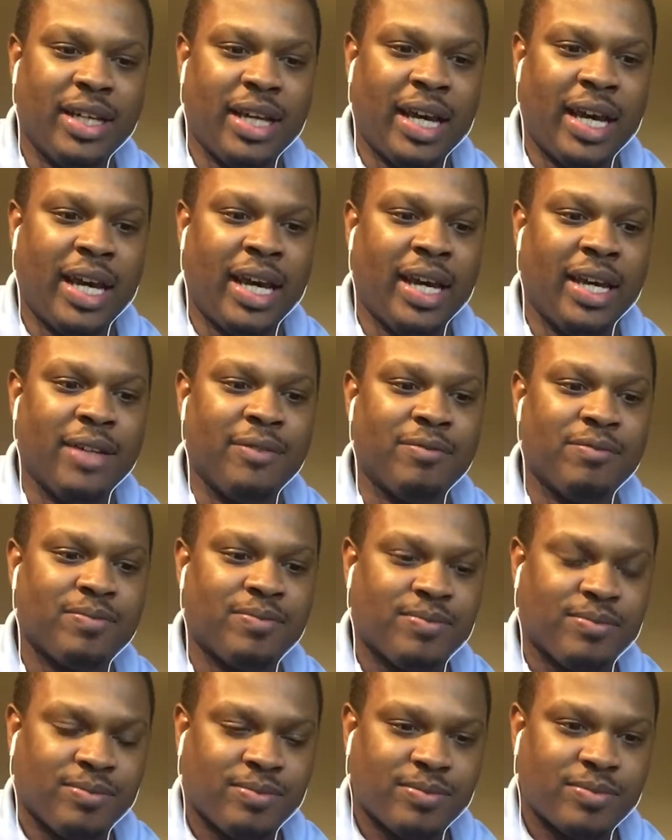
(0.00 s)
And
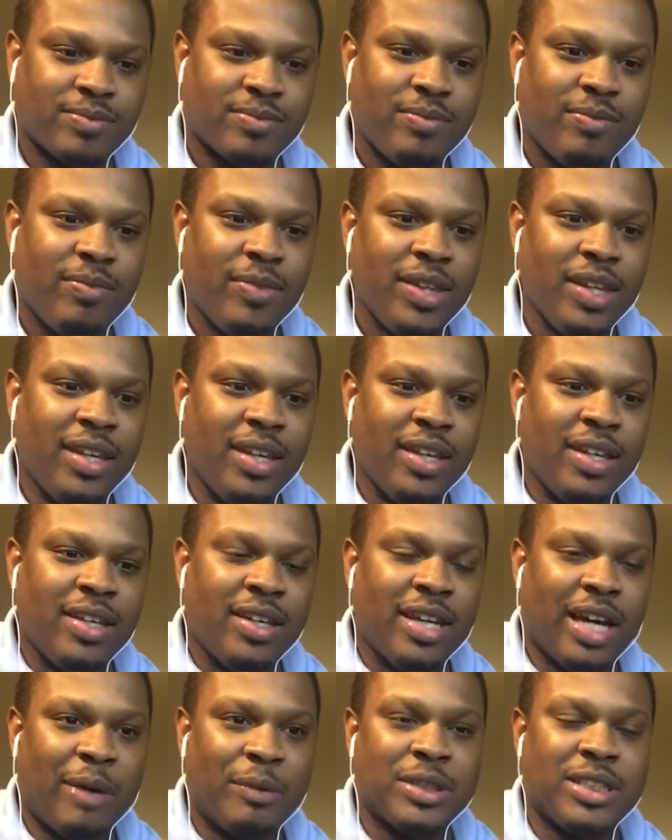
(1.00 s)

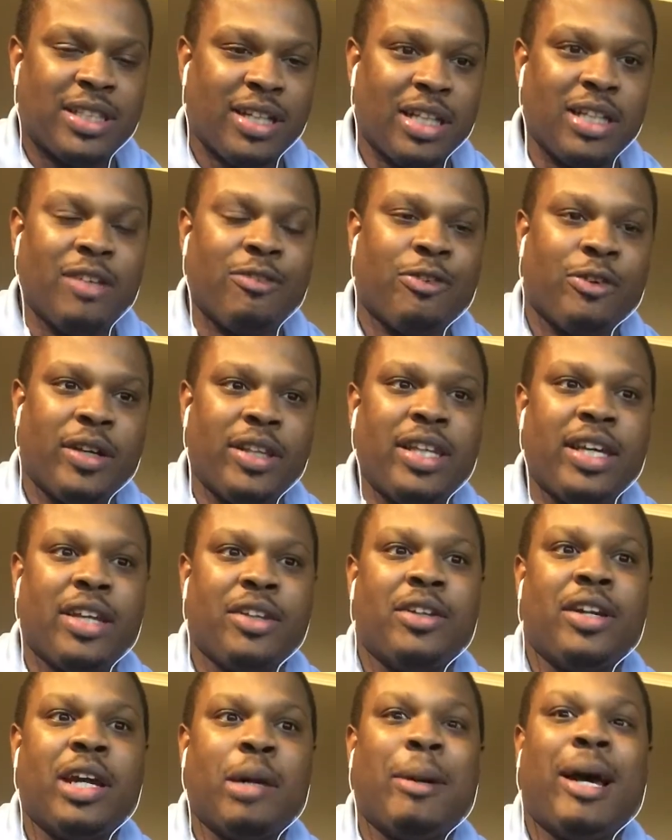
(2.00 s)
I was telling a friend the
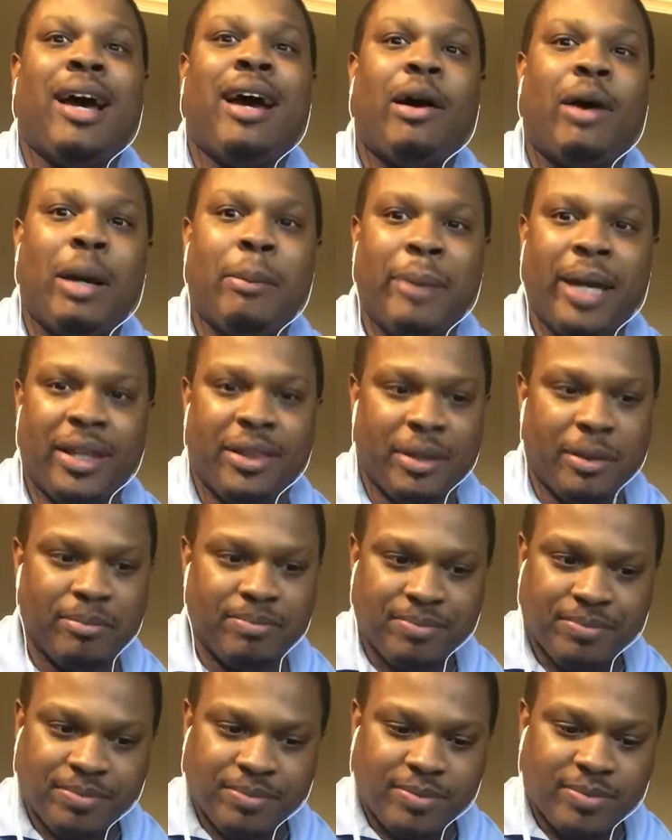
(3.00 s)
other day about how I met them.